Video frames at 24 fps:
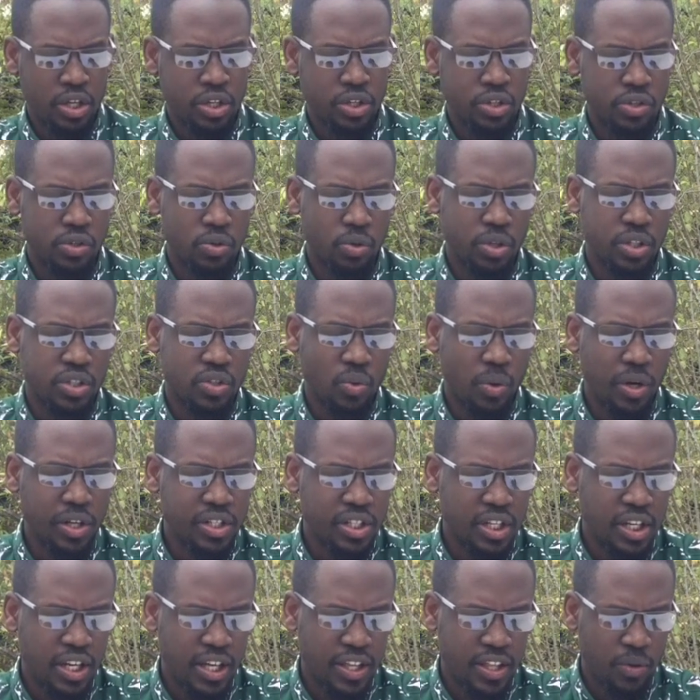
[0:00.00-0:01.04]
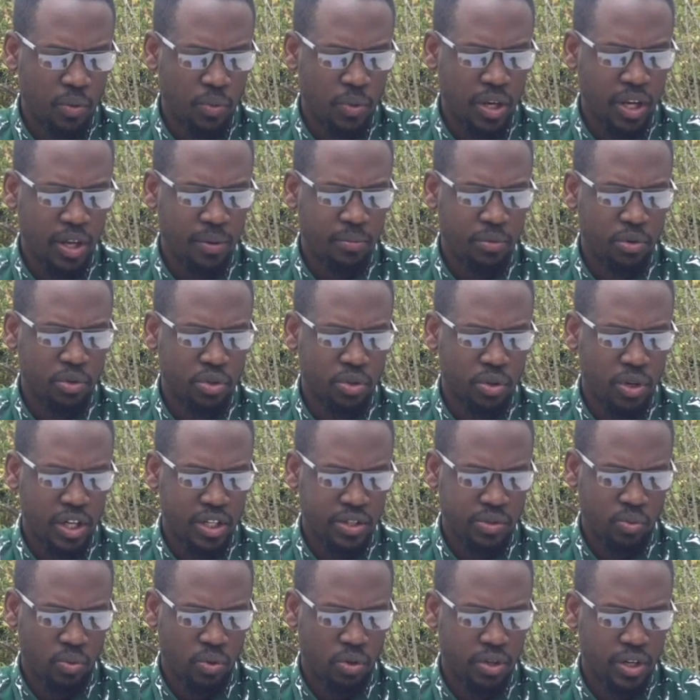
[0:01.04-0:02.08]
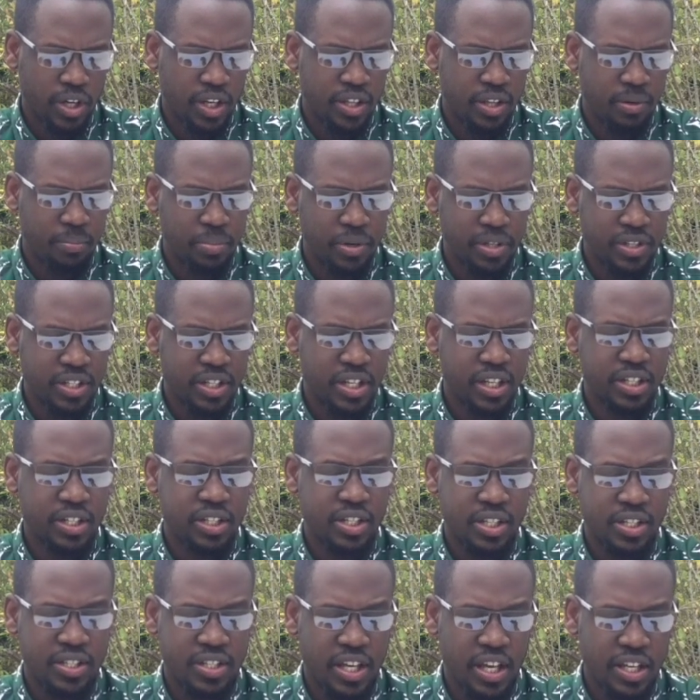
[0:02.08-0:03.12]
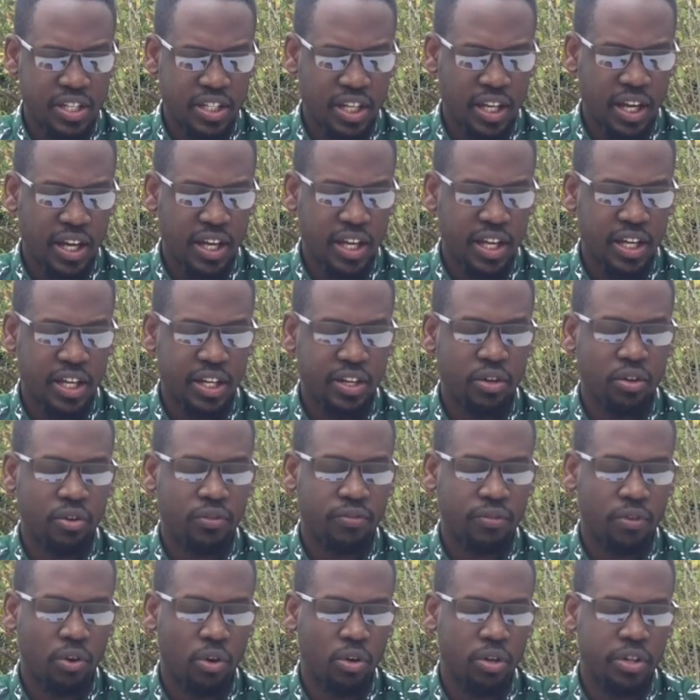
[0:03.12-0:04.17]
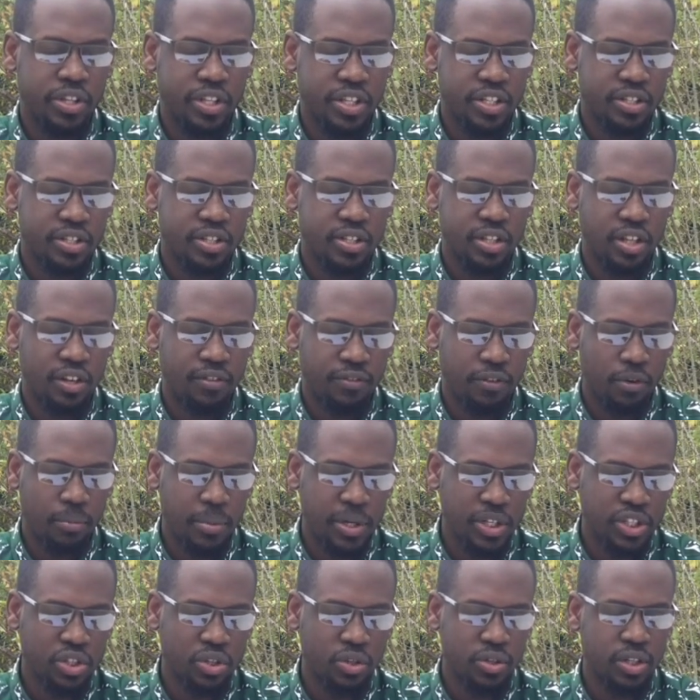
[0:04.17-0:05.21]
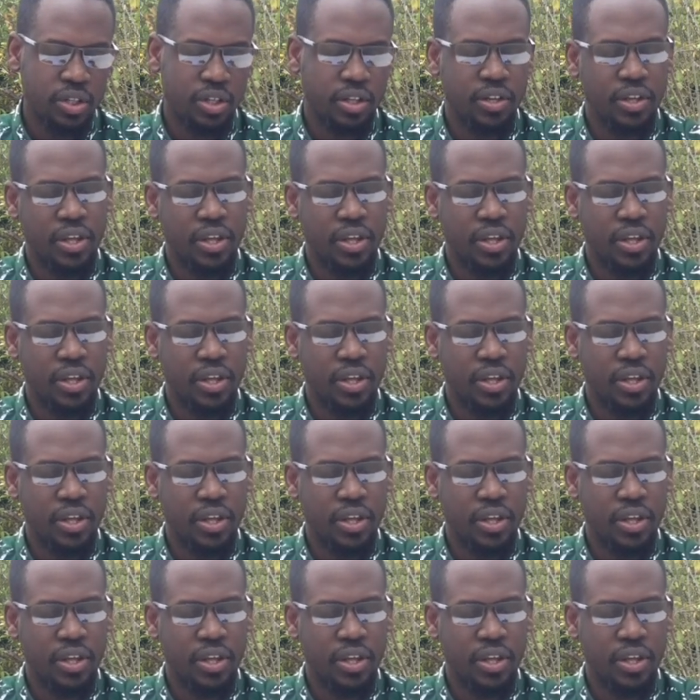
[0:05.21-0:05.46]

So it's quite clear that William Ruto has won, and the president is getting ahead of all this information.